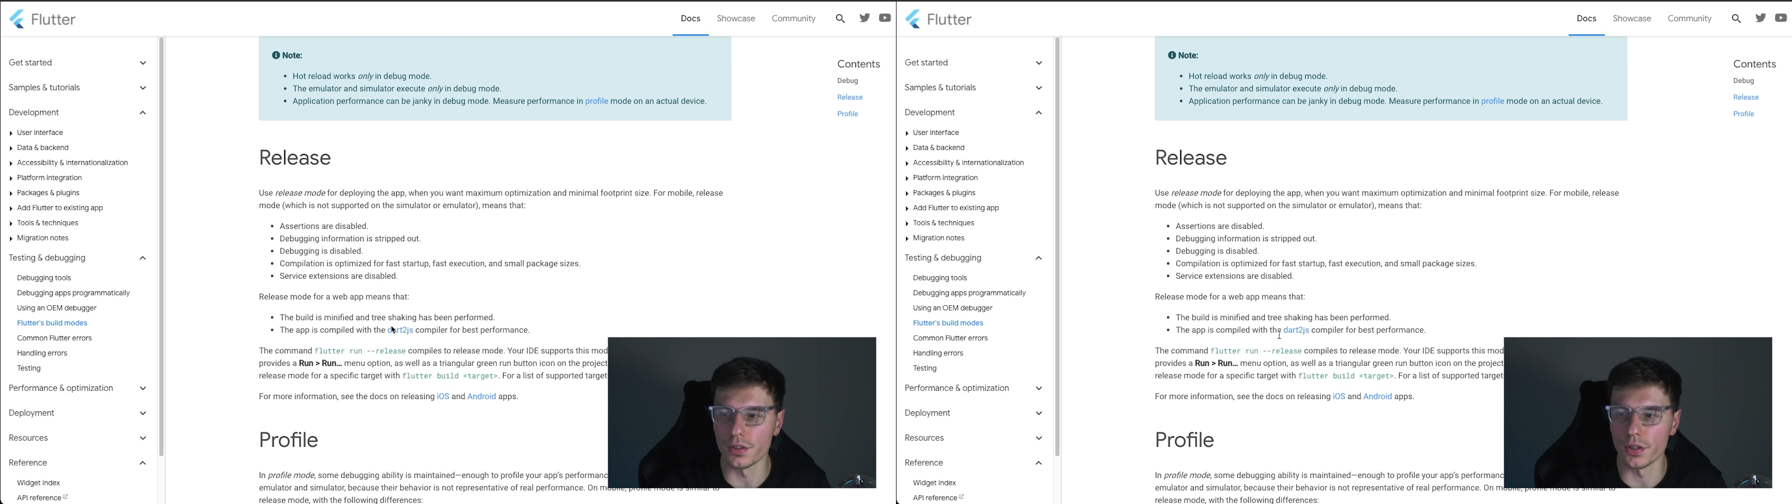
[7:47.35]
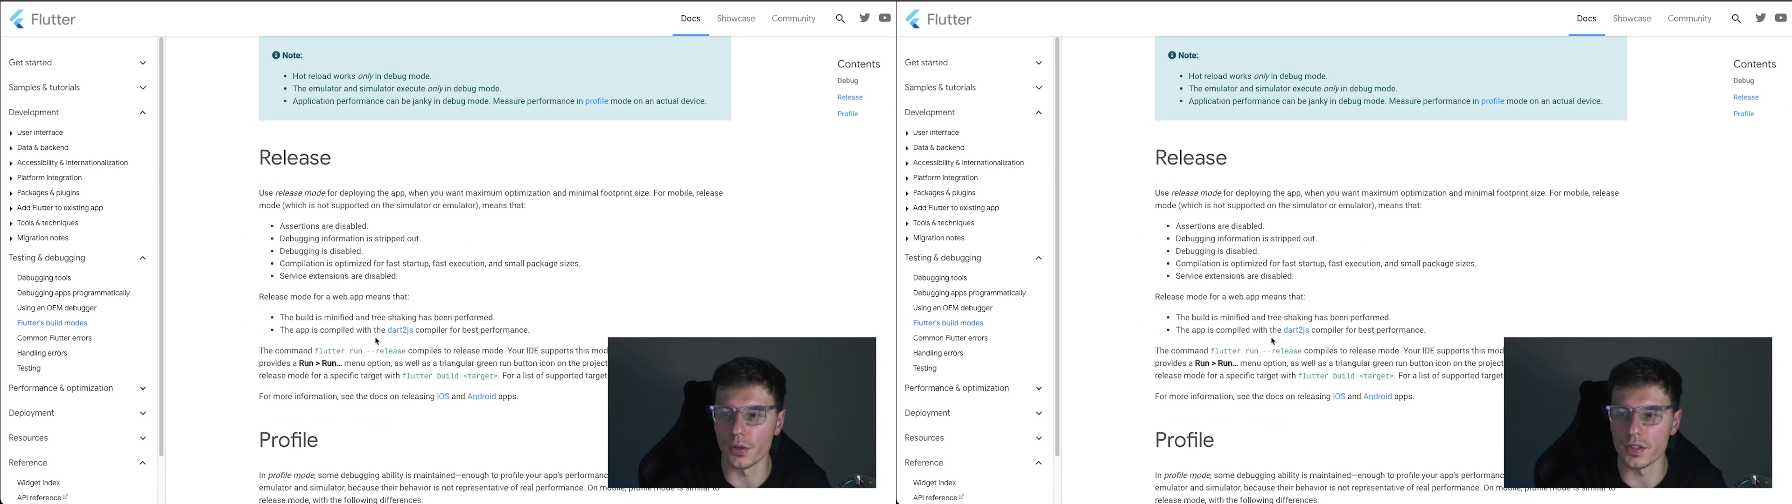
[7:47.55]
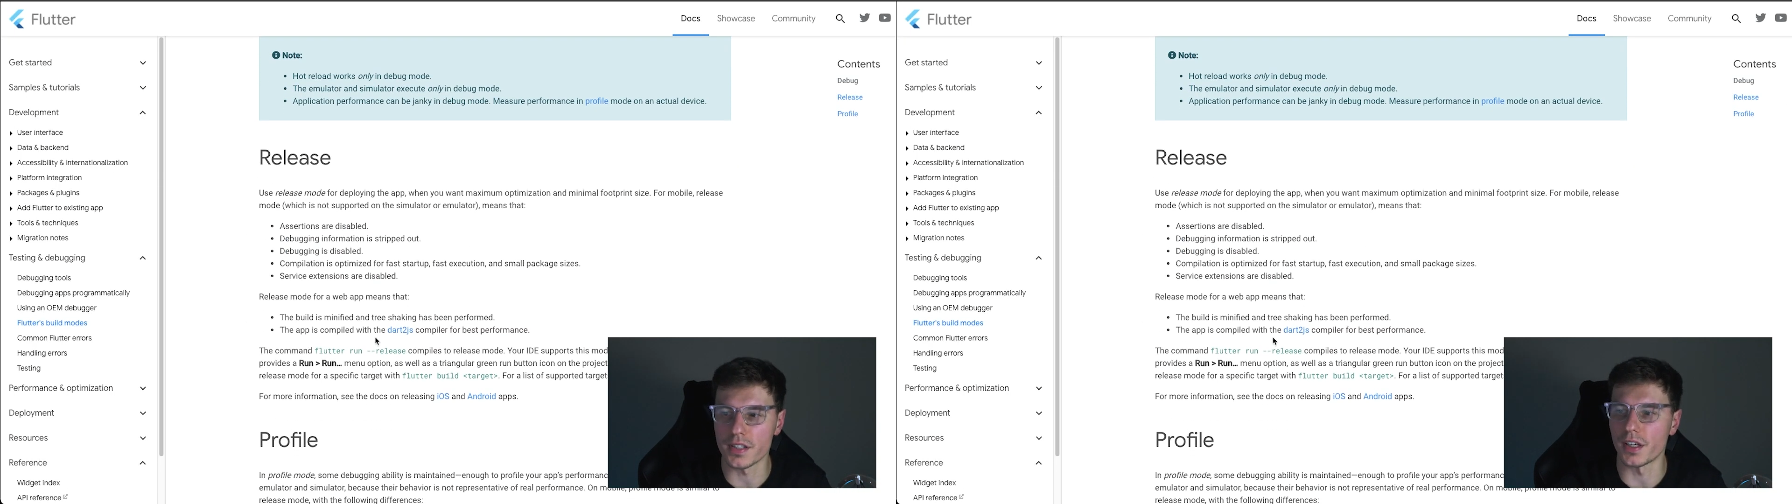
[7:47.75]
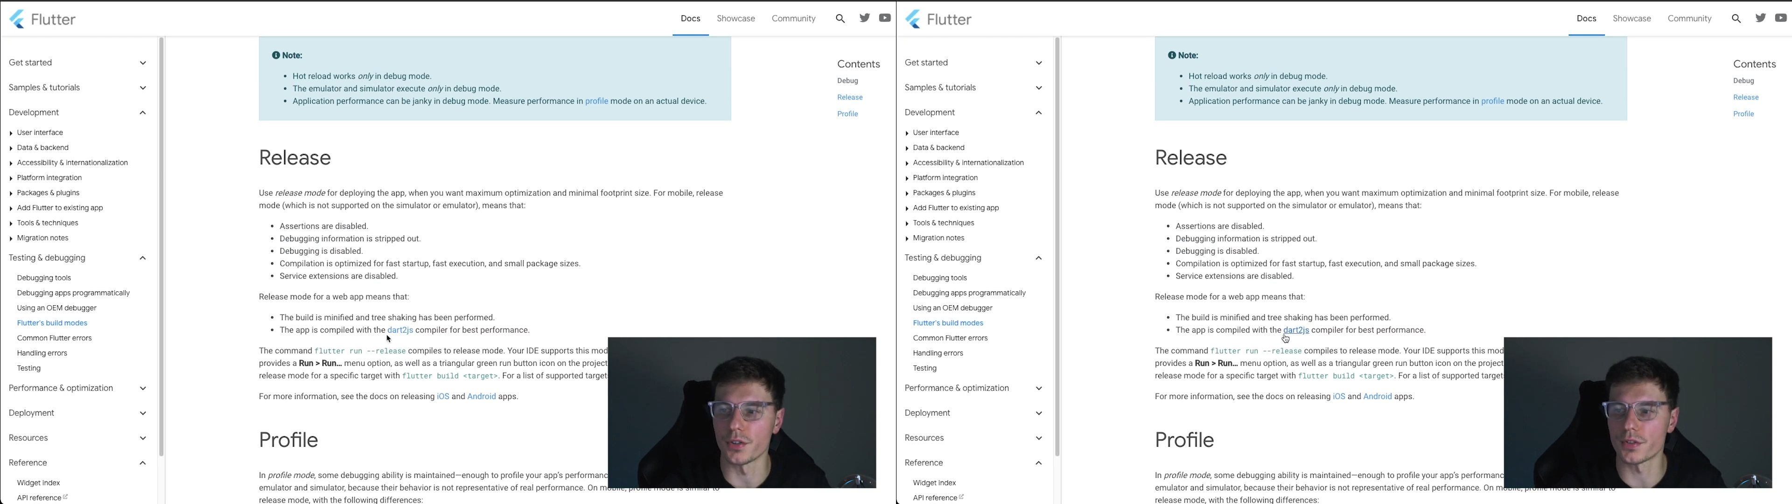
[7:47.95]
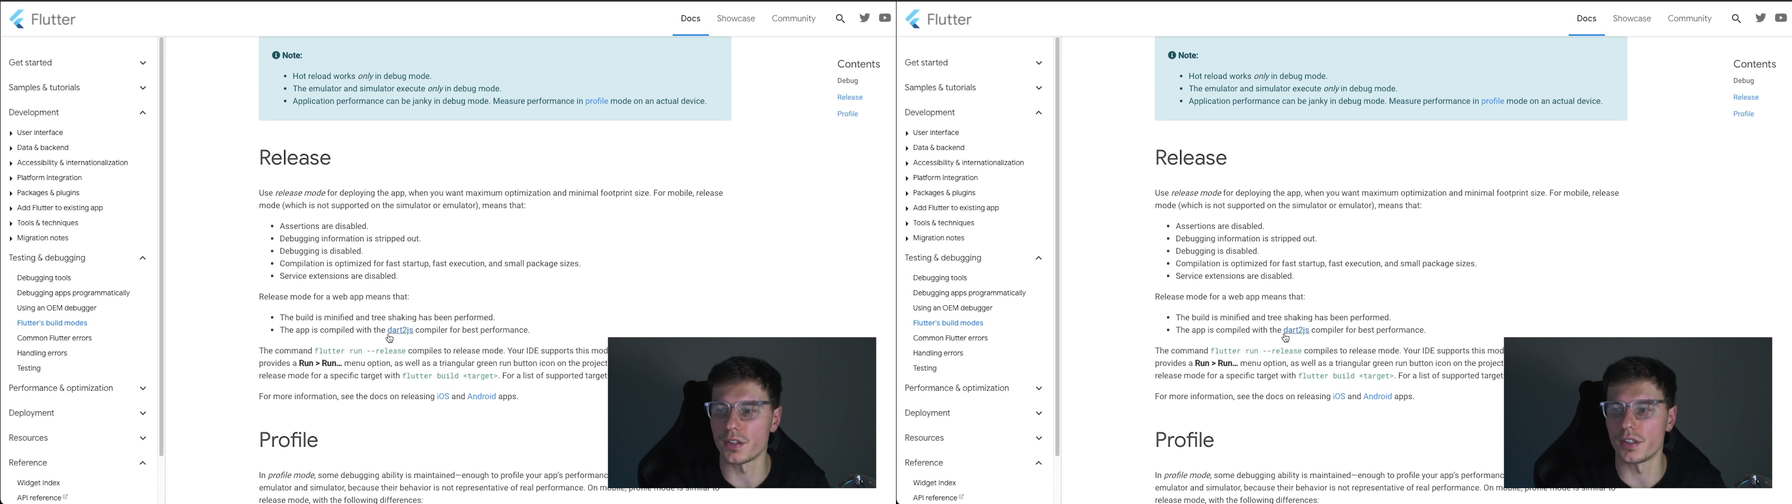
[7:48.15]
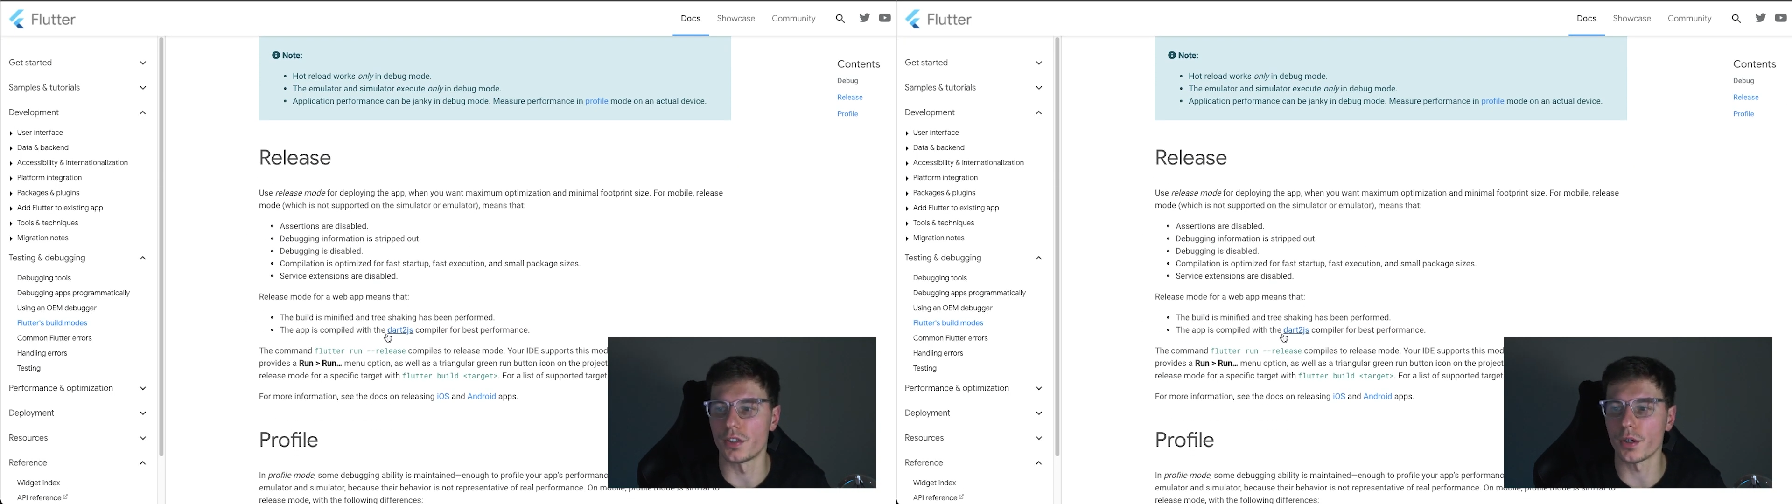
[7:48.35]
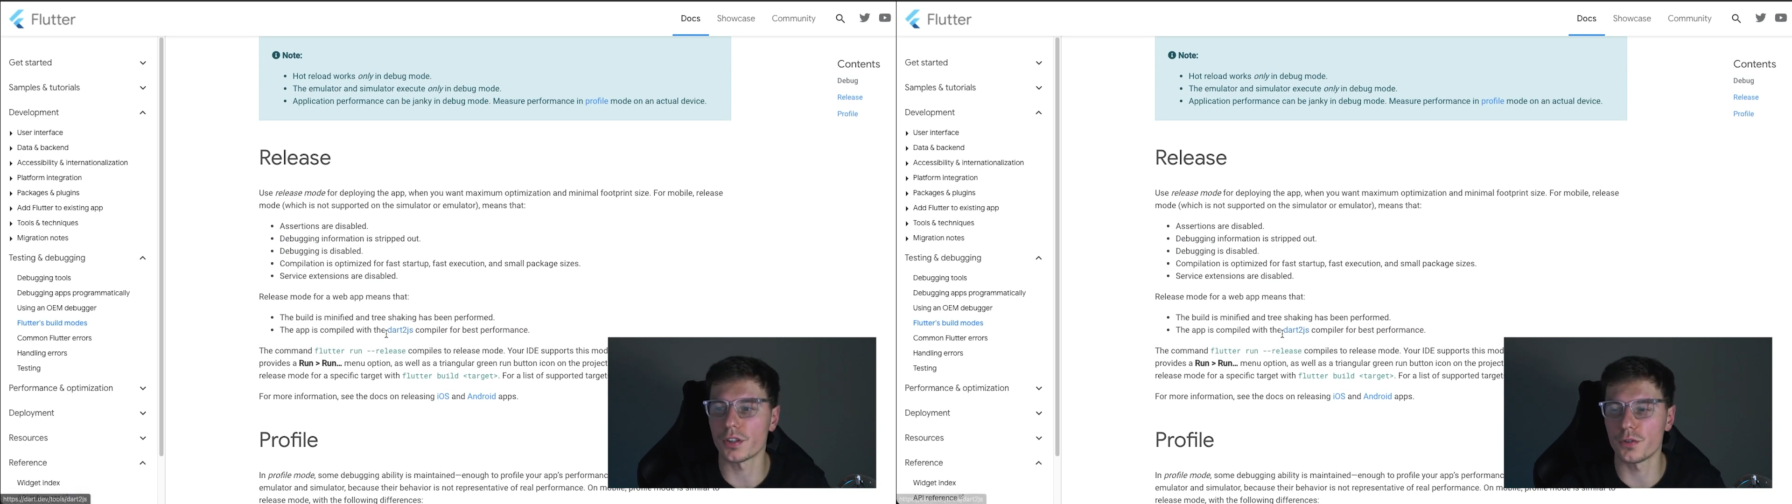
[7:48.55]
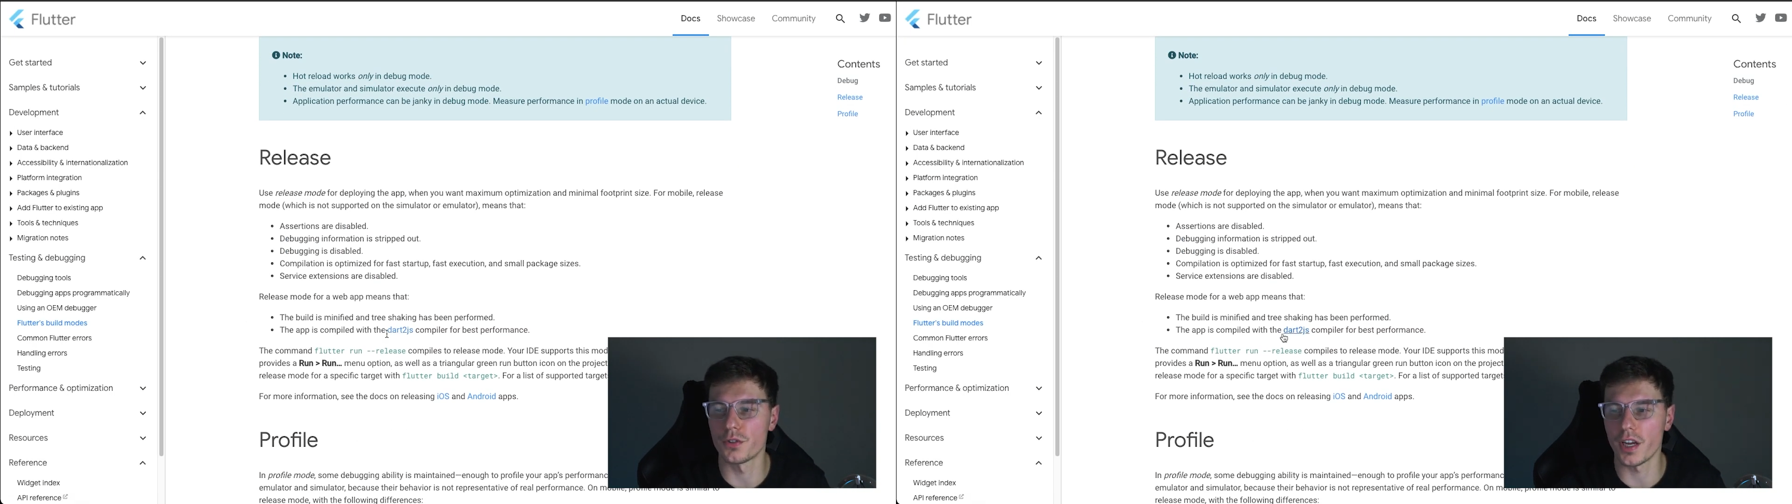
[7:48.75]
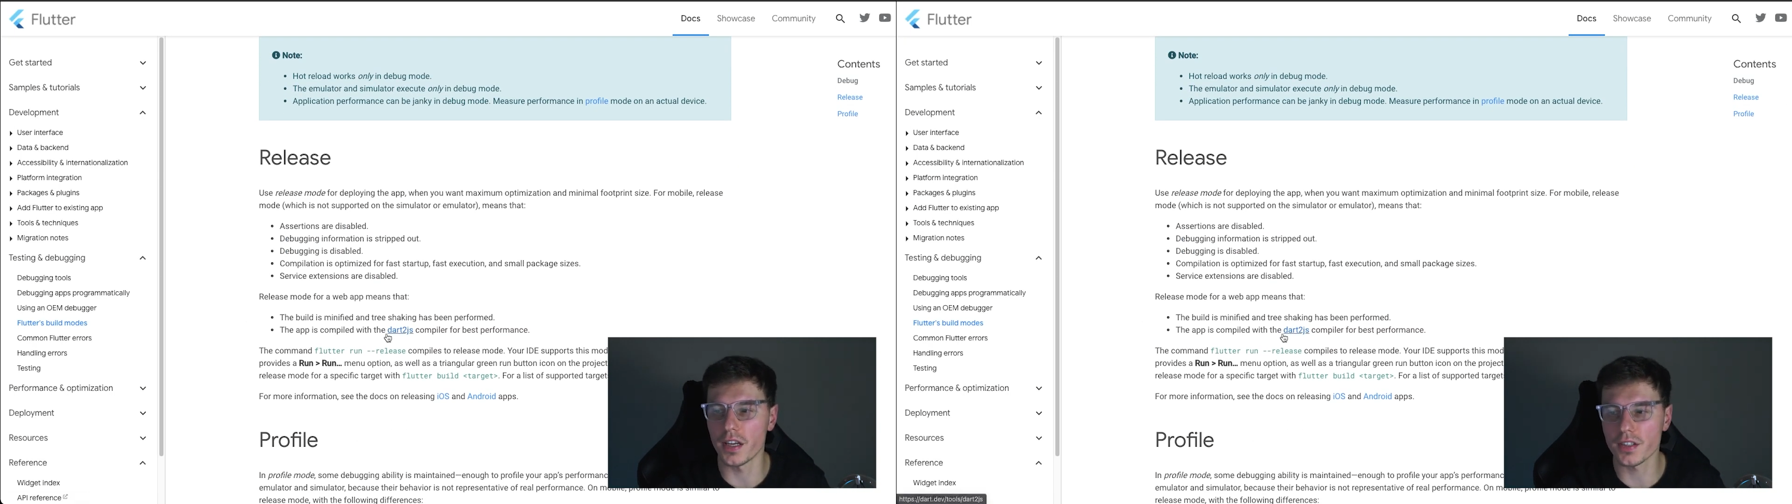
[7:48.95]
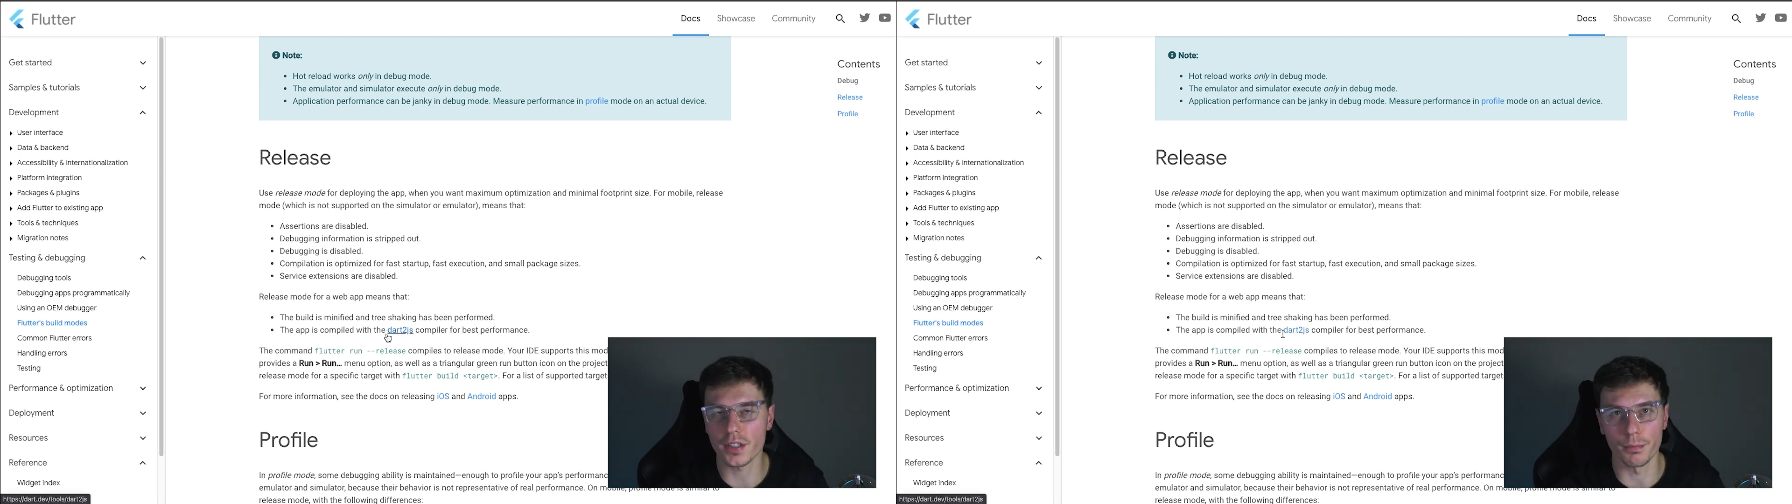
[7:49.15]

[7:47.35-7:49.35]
you'll notice that it uses the dart2js